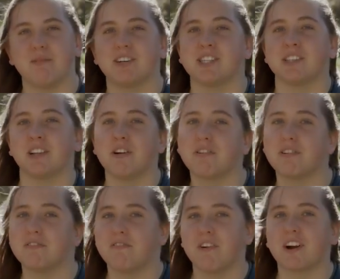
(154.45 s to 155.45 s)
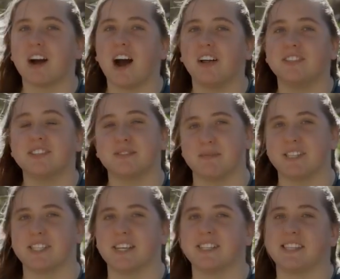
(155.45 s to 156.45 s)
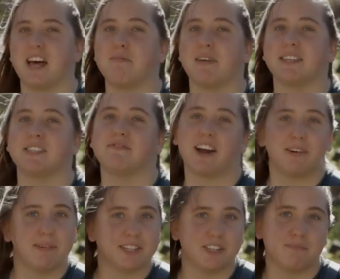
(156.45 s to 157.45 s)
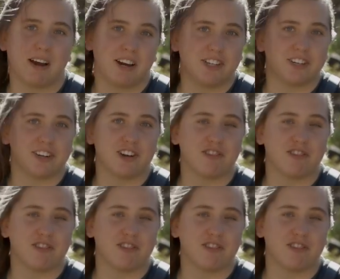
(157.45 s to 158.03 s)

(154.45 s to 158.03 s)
which is a local Fort Collins business that makes environmental monitoring